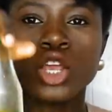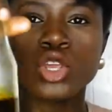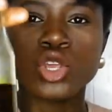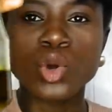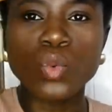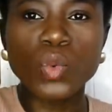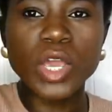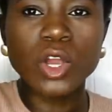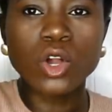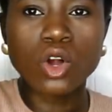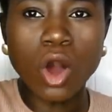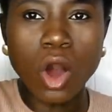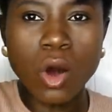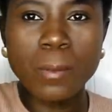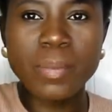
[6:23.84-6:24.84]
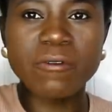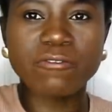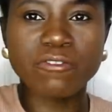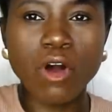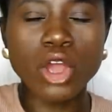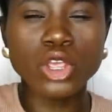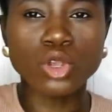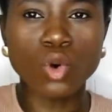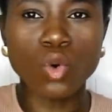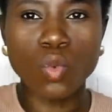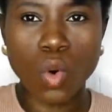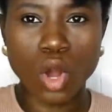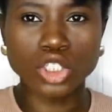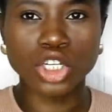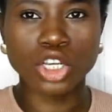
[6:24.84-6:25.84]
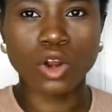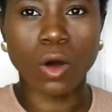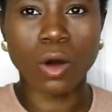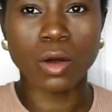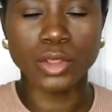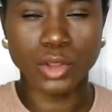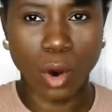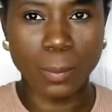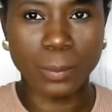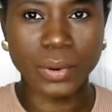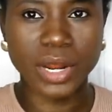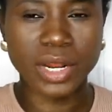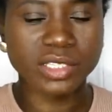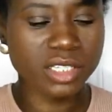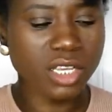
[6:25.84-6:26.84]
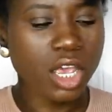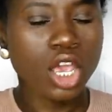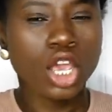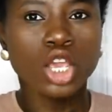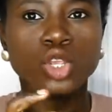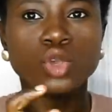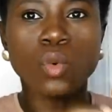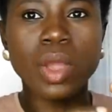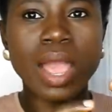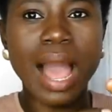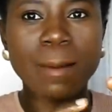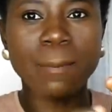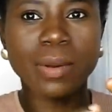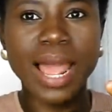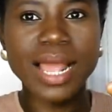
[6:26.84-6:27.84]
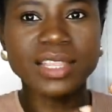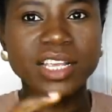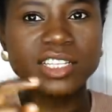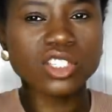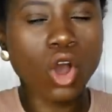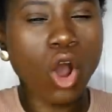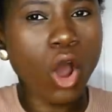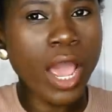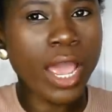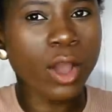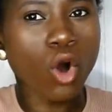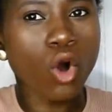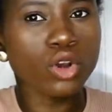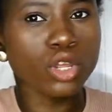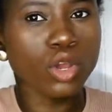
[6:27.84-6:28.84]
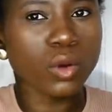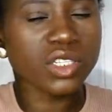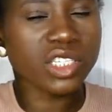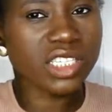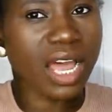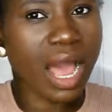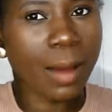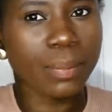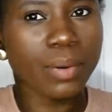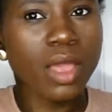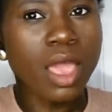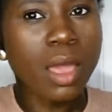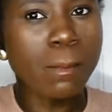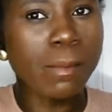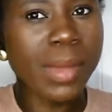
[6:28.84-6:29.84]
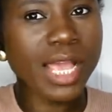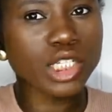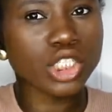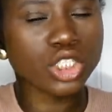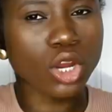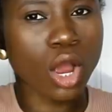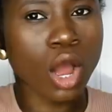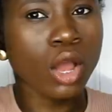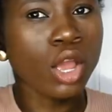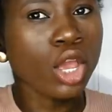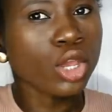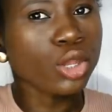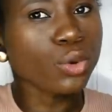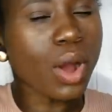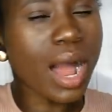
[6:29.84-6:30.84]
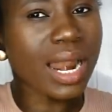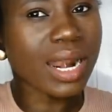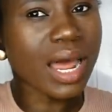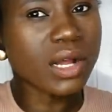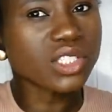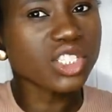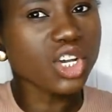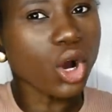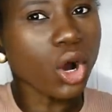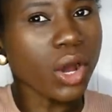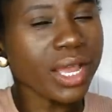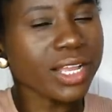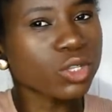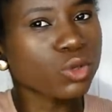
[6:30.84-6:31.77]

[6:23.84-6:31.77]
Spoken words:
you will go, before you washing your braids, you will apply this oil on your scalp. Make sure you allow the oil